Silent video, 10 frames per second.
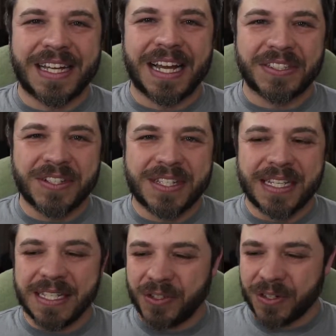to
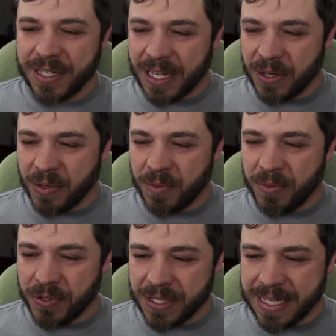see Tornado
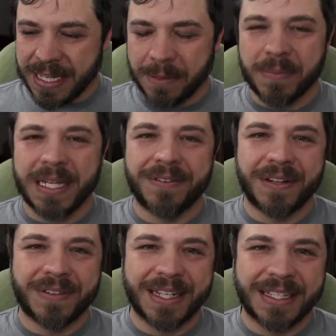Museum, even
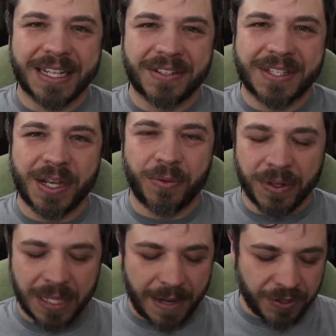if they didn't get to see a
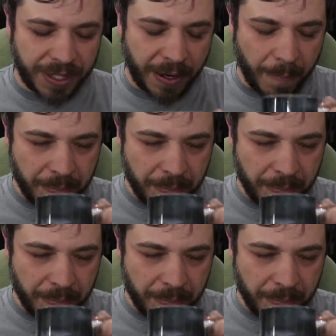real life tornado.